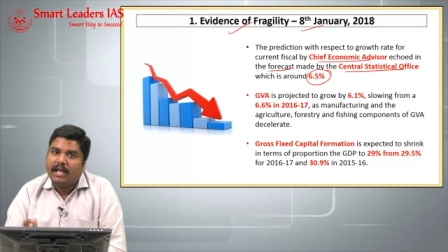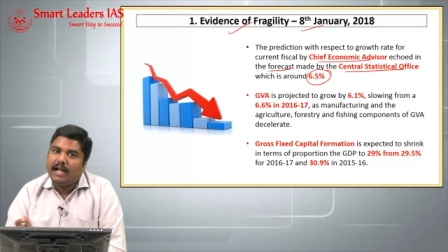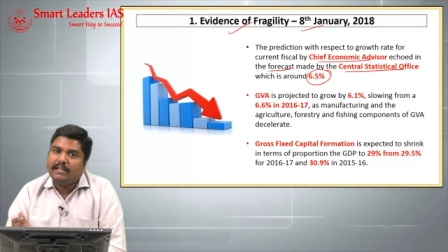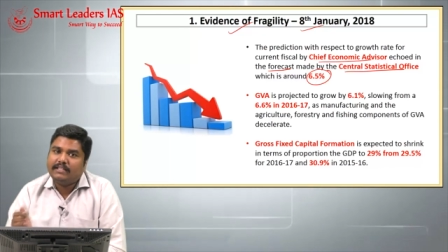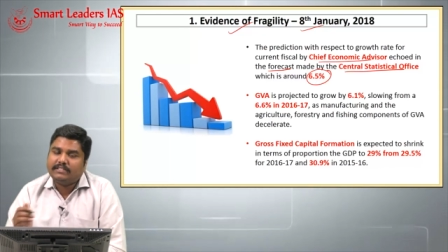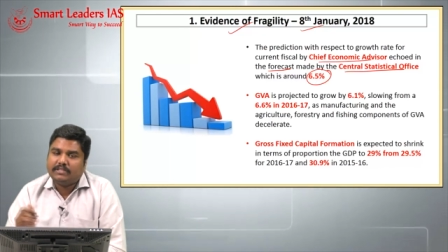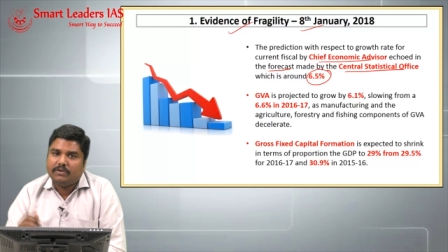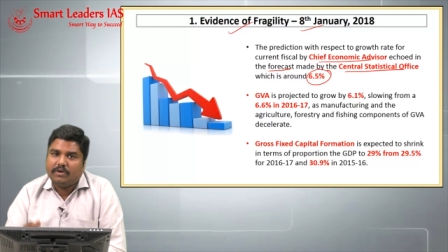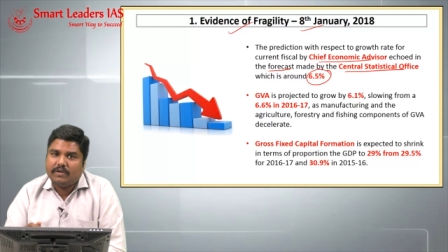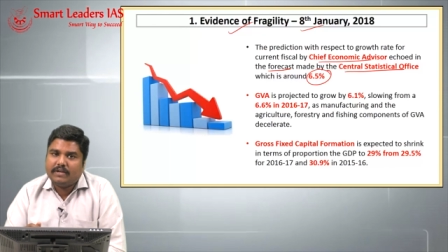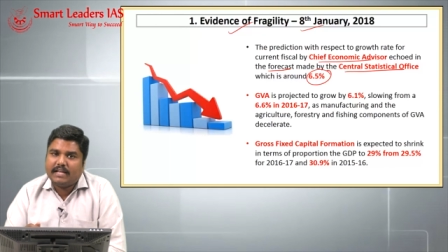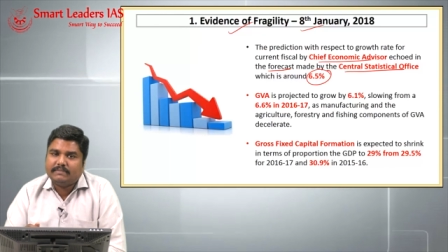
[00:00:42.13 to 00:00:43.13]
And this
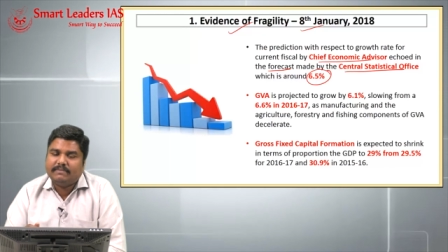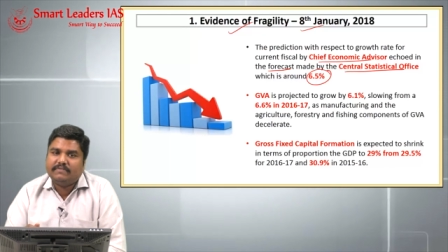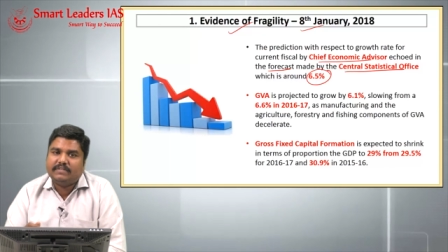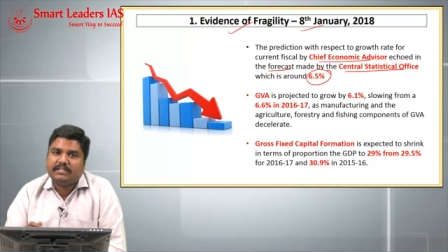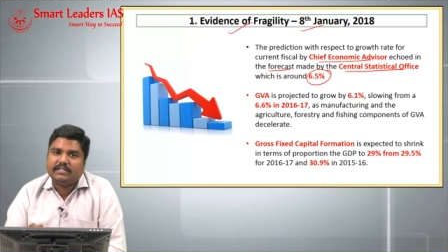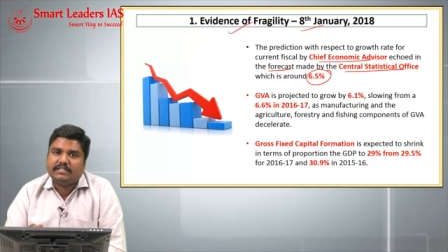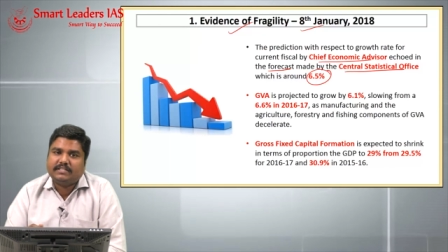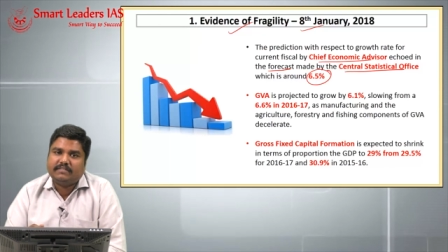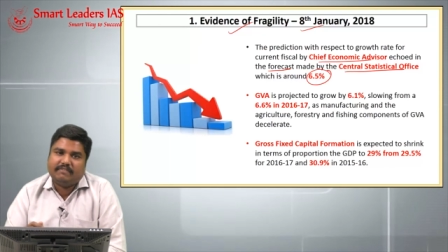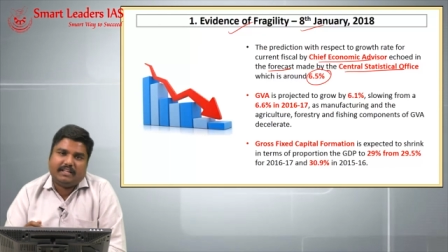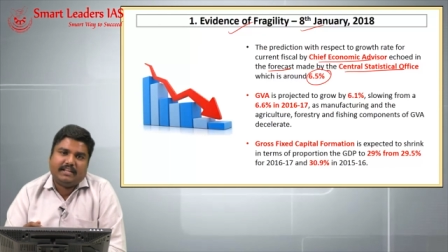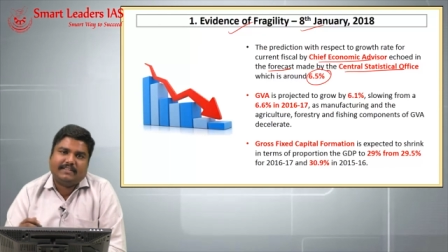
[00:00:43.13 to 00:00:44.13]
slowdown has been witnessed in
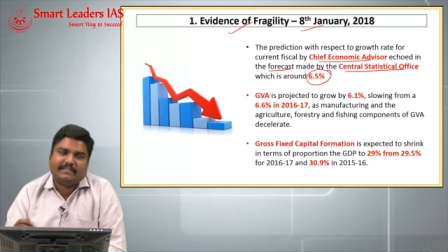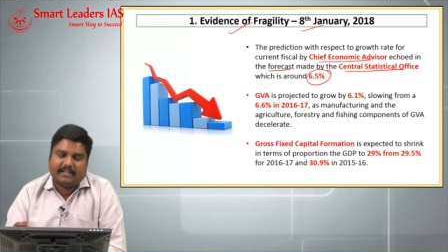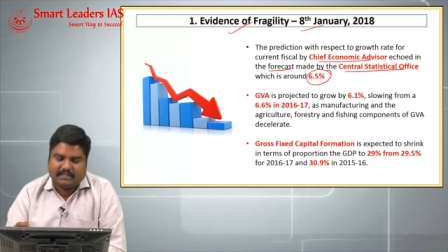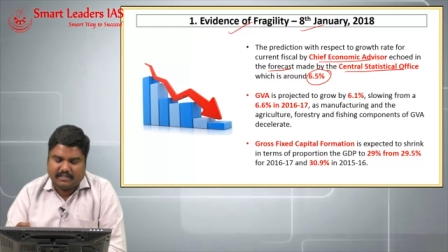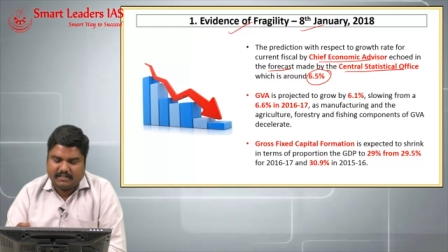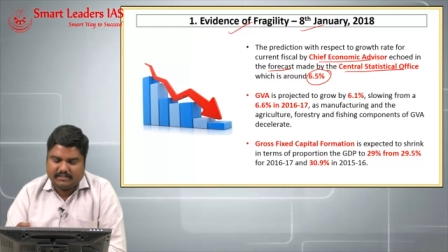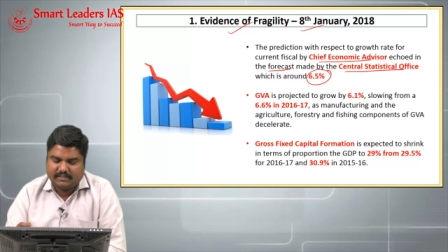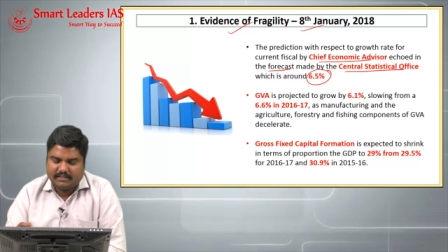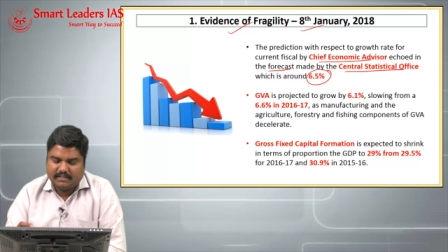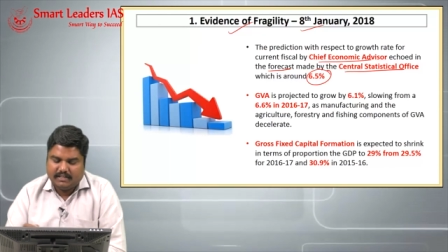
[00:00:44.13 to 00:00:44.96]
various sectors.